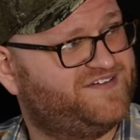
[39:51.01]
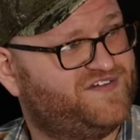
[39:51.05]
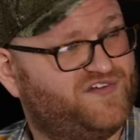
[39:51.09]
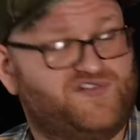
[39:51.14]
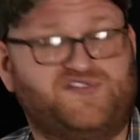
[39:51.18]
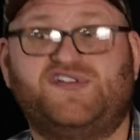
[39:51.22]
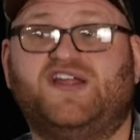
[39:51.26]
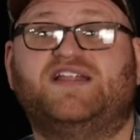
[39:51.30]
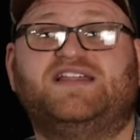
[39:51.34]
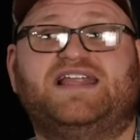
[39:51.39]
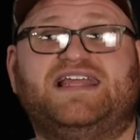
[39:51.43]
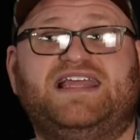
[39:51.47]

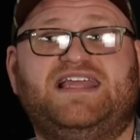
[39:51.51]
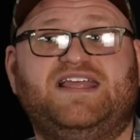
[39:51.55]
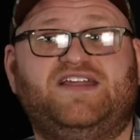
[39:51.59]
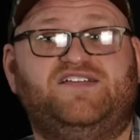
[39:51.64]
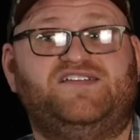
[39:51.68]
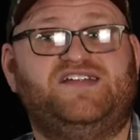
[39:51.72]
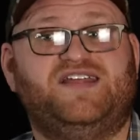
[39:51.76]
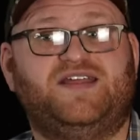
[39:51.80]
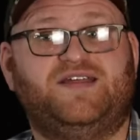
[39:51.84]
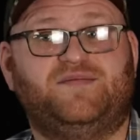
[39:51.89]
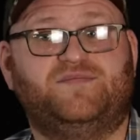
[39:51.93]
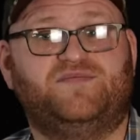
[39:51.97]
So suddenly
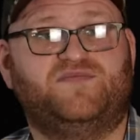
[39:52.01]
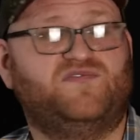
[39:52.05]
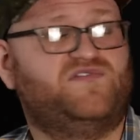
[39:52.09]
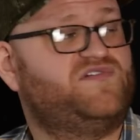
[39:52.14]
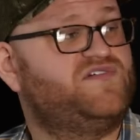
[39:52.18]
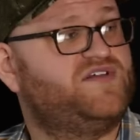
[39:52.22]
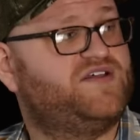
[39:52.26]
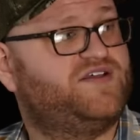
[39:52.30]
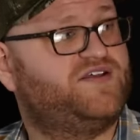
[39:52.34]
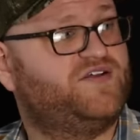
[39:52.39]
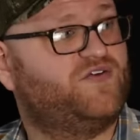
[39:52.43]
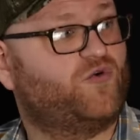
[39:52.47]
he
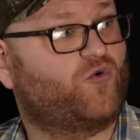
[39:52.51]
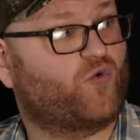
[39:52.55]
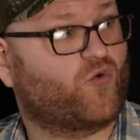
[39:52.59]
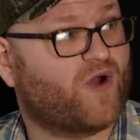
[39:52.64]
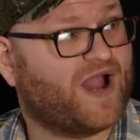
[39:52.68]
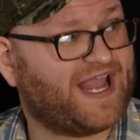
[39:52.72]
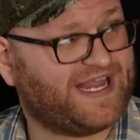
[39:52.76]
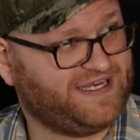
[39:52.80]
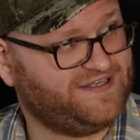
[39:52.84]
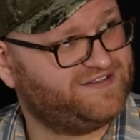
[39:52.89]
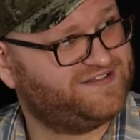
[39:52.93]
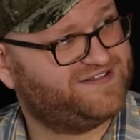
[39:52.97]
seems
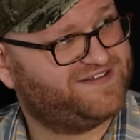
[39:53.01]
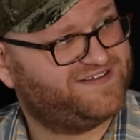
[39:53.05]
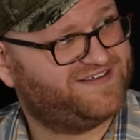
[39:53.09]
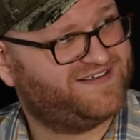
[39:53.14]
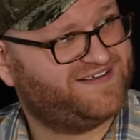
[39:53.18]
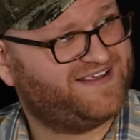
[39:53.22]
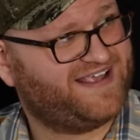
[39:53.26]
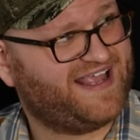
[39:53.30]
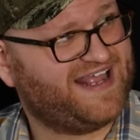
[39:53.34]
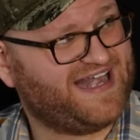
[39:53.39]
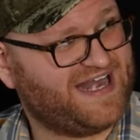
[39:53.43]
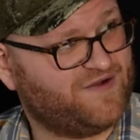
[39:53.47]
right.
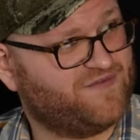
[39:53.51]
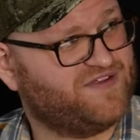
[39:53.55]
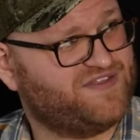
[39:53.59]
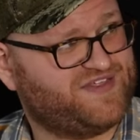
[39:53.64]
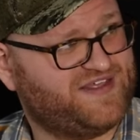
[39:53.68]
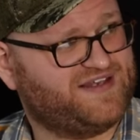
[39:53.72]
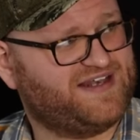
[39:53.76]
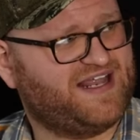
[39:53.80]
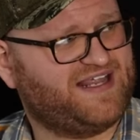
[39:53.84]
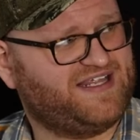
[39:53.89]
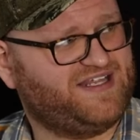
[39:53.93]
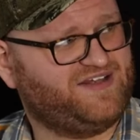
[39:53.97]
Right.
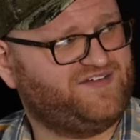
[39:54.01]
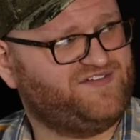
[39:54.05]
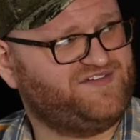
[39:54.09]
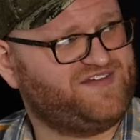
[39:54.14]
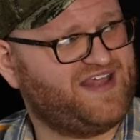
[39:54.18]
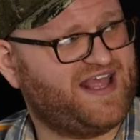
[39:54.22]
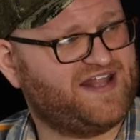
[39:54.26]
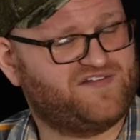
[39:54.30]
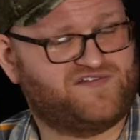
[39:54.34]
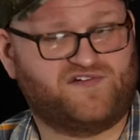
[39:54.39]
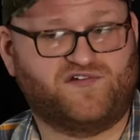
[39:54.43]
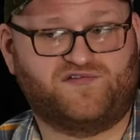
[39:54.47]
Everything that he
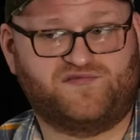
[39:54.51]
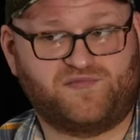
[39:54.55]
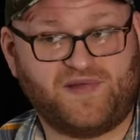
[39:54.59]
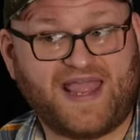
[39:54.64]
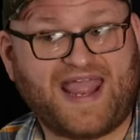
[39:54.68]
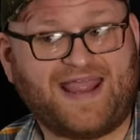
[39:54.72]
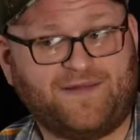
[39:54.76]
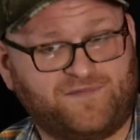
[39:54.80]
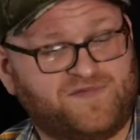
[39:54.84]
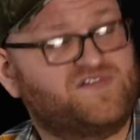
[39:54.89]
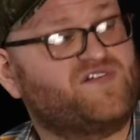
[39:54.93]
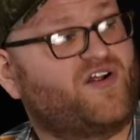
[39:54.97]
said. So
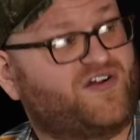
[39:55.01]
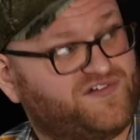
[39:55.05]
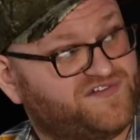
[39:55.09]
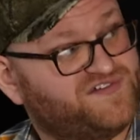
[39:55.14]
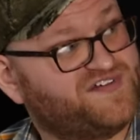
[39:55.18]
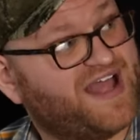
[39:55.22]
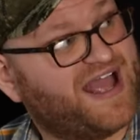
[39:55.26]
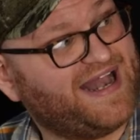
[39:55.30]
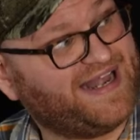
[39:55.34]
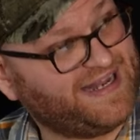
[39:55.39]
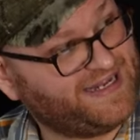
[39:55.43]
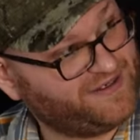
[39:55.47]
apes
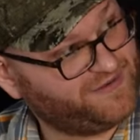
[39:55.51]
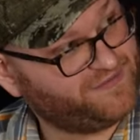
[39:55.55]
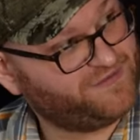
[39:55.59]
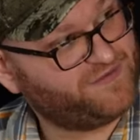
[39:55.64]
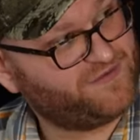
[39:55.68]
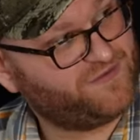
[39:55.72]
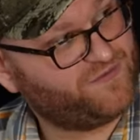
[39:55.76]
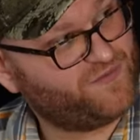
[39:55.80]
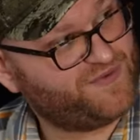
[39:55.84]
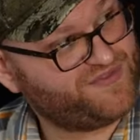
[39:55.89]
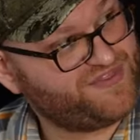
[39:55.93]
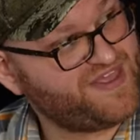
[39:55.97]
start
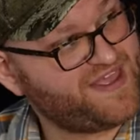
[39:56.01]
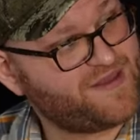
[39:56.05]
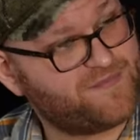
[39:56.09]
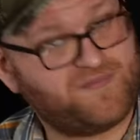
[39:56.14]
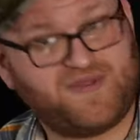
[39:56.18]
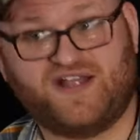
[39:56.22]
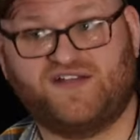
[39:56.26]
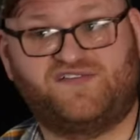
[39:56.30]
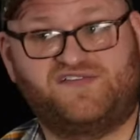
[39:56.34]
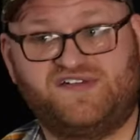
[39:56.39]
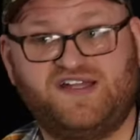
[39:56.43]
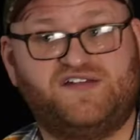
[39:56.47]
siding with
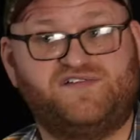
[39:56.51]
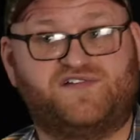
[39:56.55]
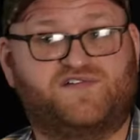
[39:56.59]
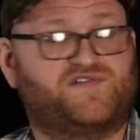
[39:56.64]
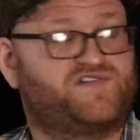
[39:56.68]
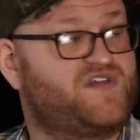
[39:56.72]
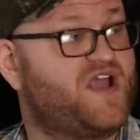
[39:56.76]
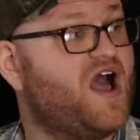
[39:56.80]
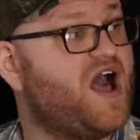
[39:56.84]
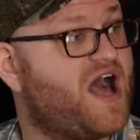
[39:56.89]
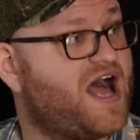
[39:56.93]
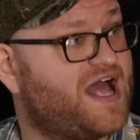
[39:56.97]
him because
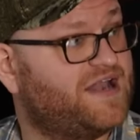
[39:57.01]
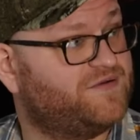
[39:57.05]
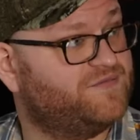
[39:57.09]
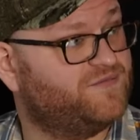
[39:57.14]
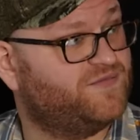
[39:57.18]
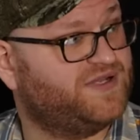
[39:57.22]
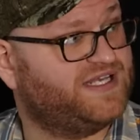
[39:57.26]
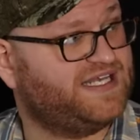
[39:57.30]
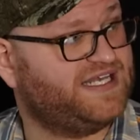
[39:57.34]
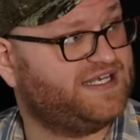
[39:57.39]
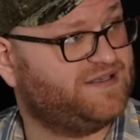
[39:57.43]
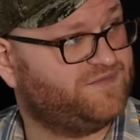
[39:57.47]
Caesar's
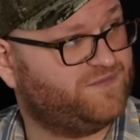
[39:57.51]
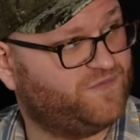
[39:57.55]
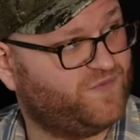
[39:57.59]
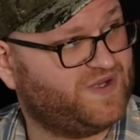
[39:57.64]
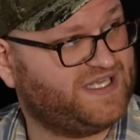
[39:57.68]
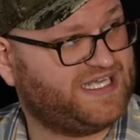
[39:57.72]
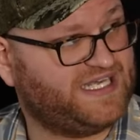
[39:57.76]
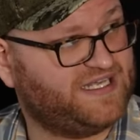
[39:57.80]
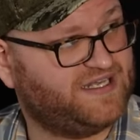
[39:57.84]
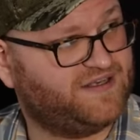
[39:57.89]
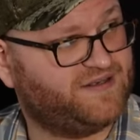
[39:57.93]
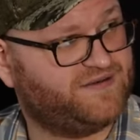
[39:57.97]
gone. We
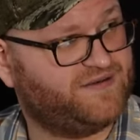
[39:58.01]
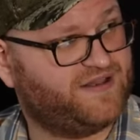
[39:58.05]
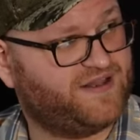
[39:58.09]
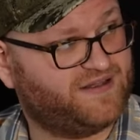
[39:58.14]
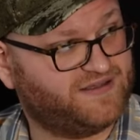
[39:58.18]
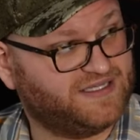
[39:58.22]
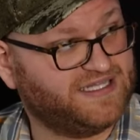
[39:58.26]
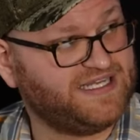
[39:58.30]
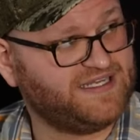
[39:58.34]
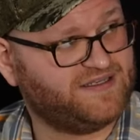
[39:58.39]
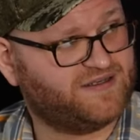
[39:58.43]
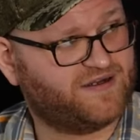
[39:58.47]
need we need
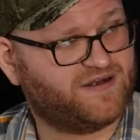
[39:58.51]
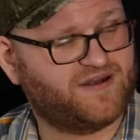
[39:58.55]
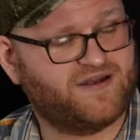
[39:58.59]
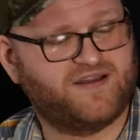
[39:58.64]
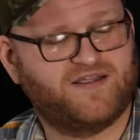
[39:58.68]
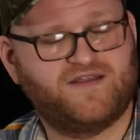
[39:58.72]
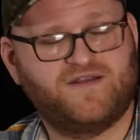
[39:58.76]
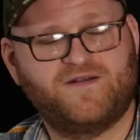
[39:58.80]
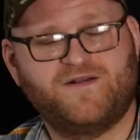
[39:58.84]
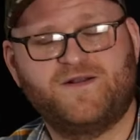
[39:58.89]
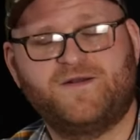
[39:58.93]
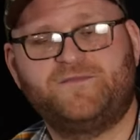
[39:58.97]
a
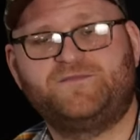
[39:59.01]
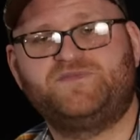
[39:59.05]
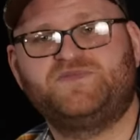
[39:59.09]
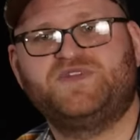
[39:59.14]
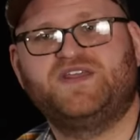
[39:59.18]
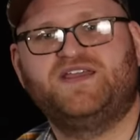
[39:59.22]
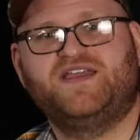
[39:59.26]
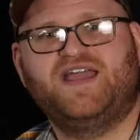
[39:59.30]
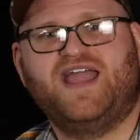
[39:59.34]
leader. Mm.